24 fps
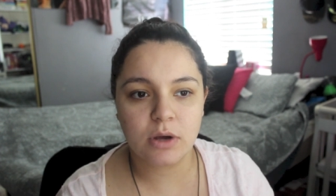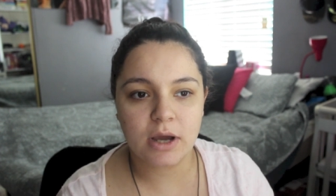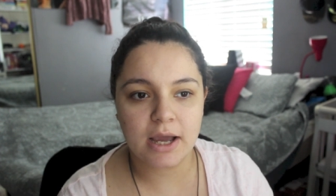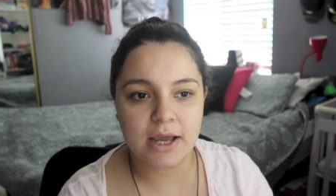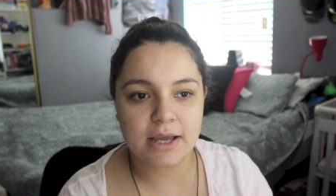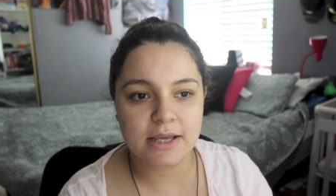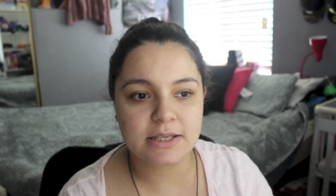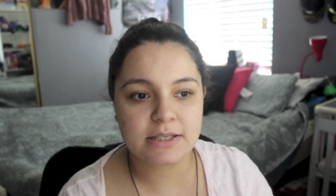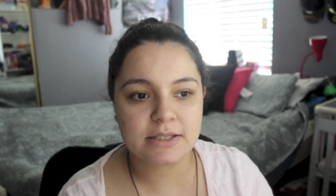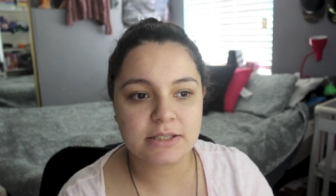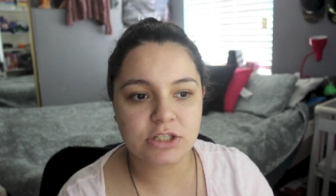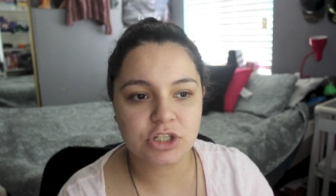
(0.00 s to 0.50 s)

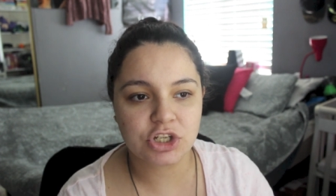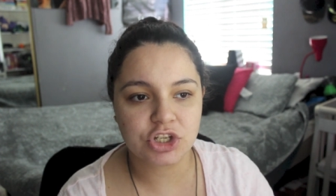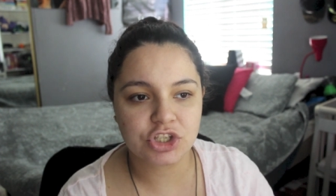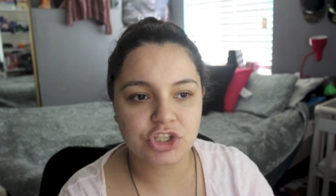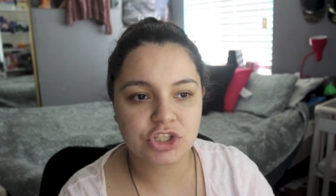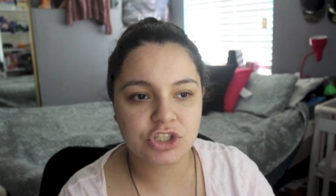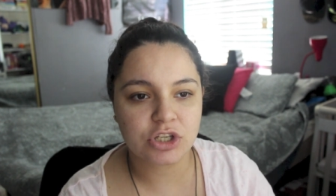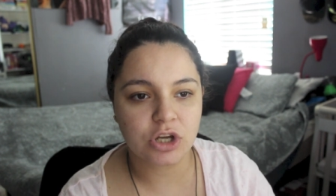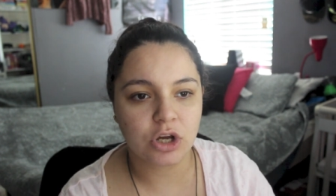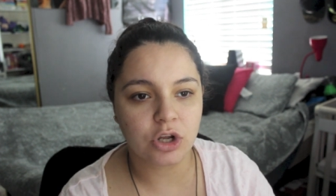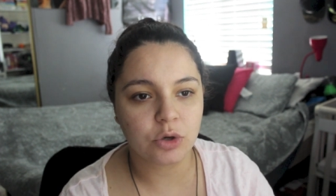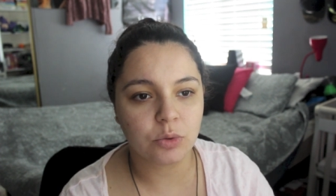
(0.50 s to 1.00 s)
guys
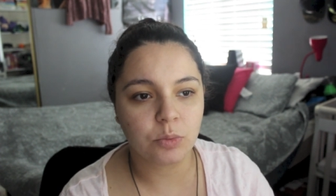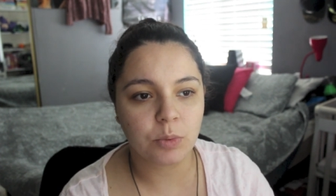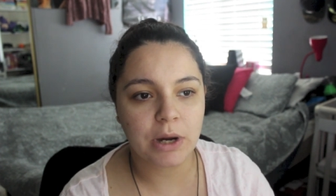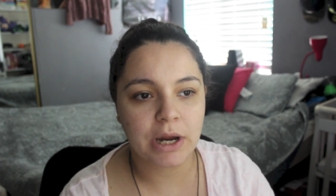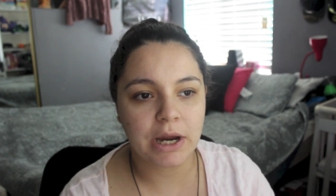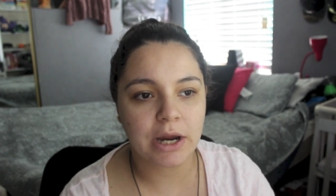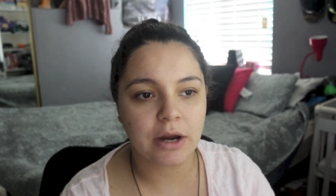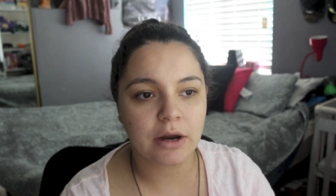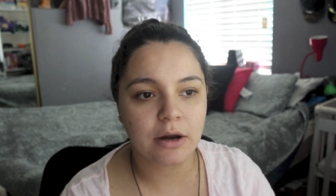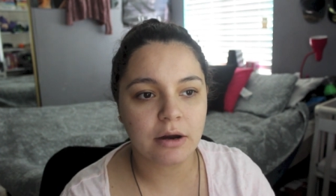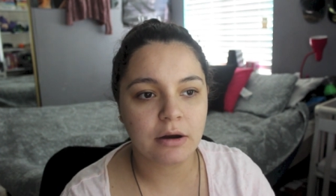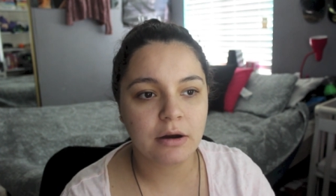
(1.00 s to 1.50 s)
just on
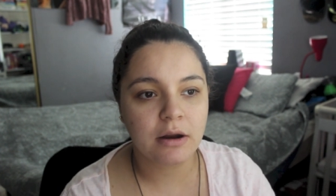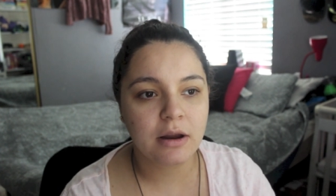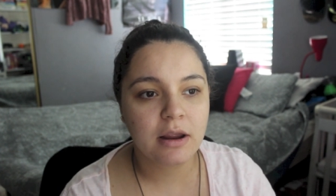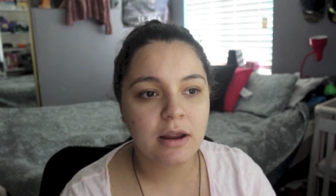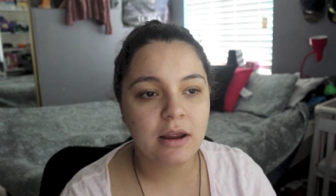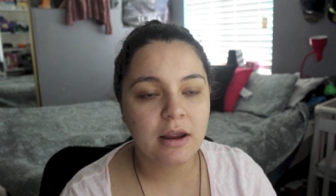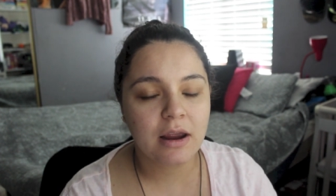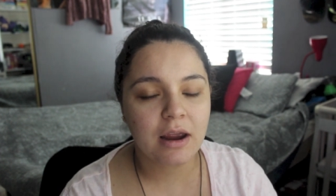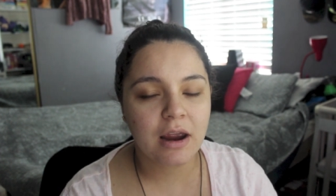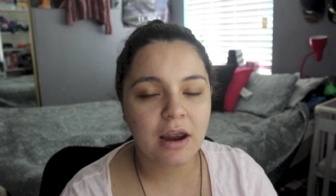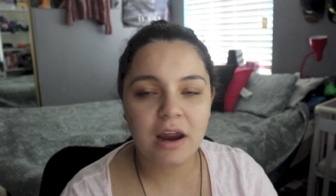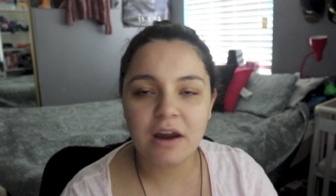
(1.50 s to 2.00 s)
where
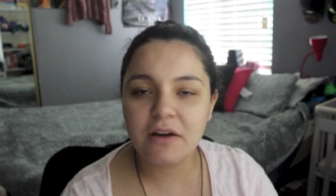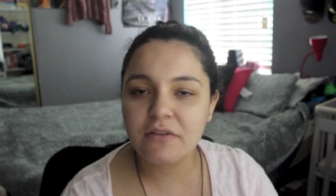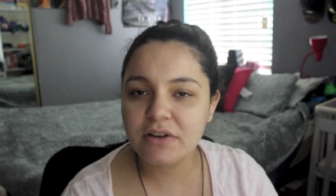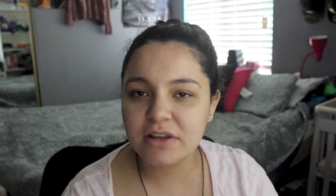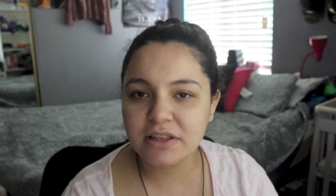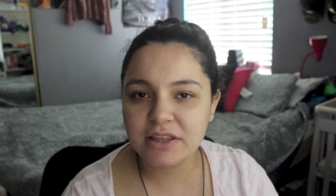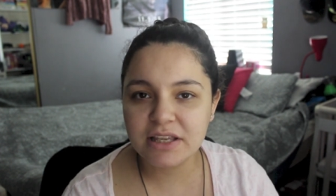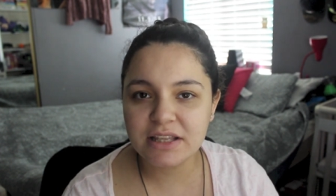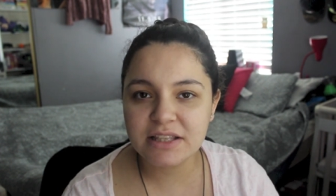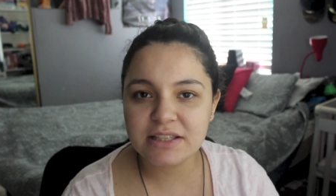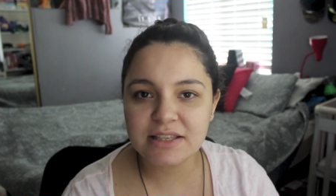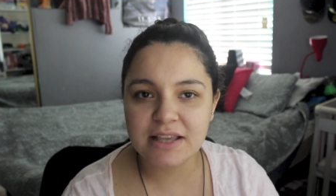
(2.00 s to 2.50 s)

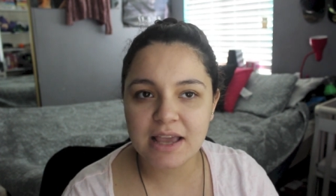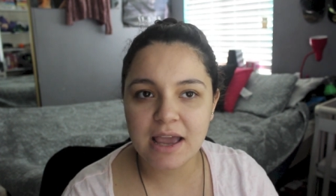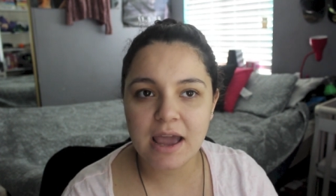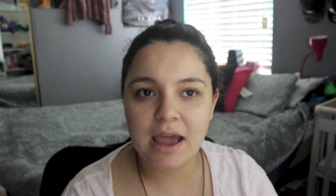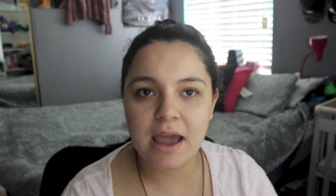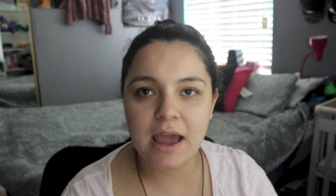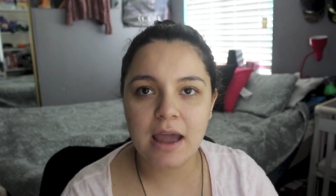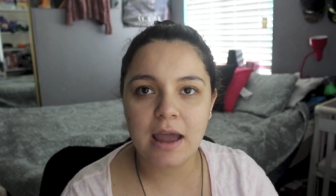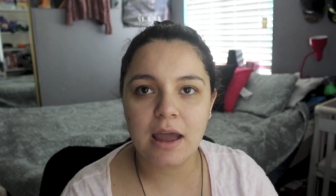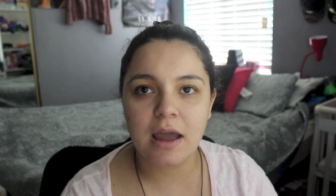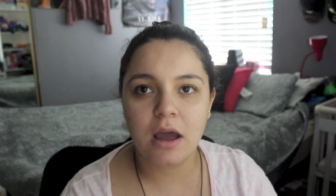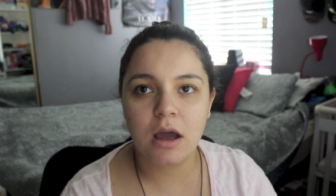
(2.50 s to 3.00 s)
everything's
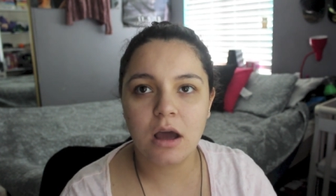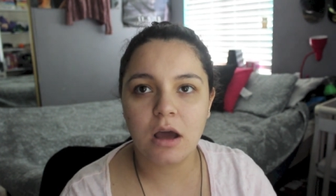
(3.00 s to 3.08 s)
at.